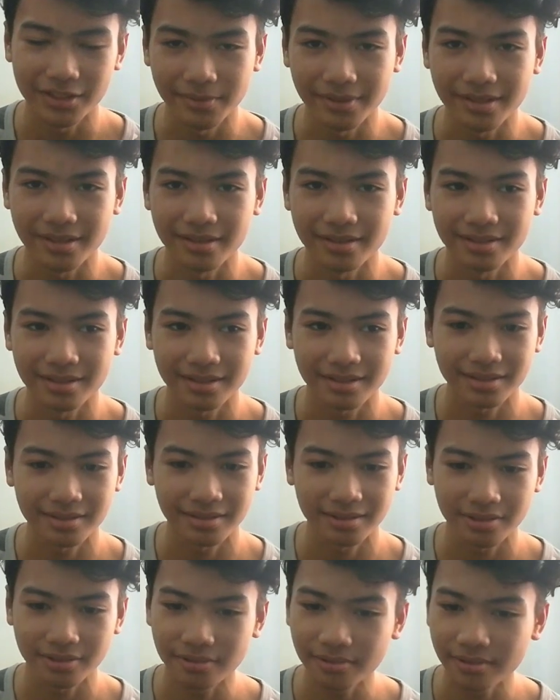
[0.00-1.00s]
because
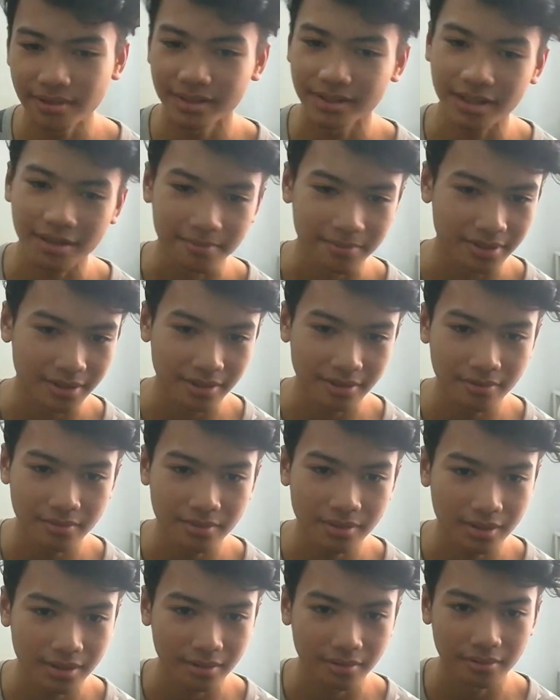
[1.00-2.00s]
school is coming
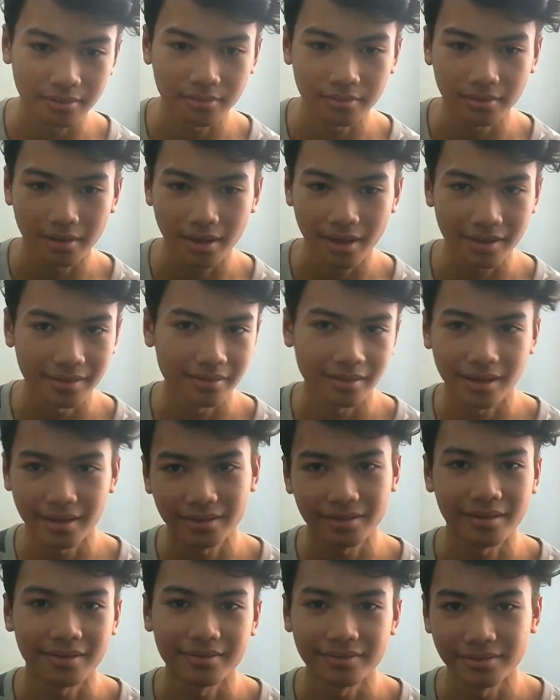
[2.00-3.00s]
soon, so I
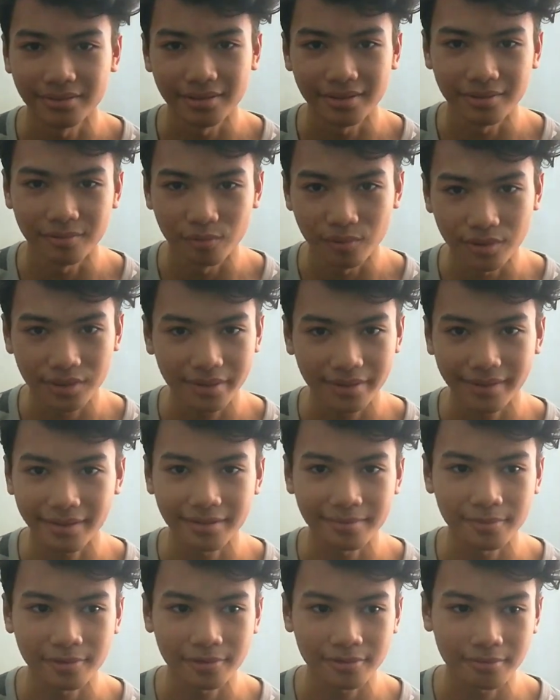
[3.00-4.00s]
can't really work
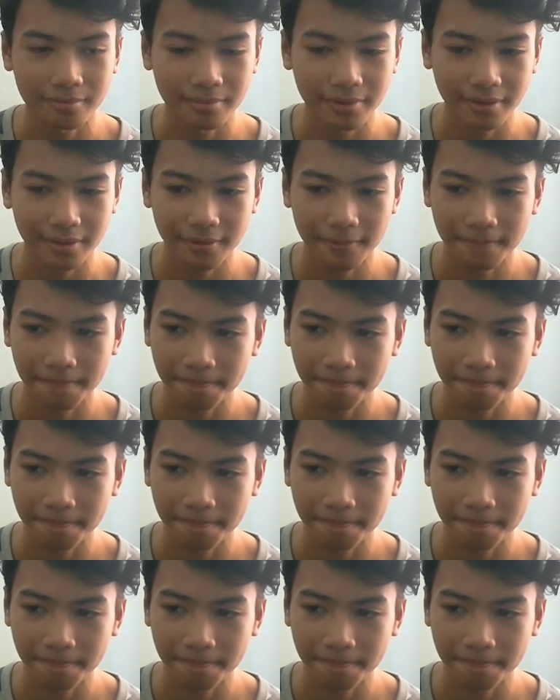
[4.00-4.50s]
anymore. But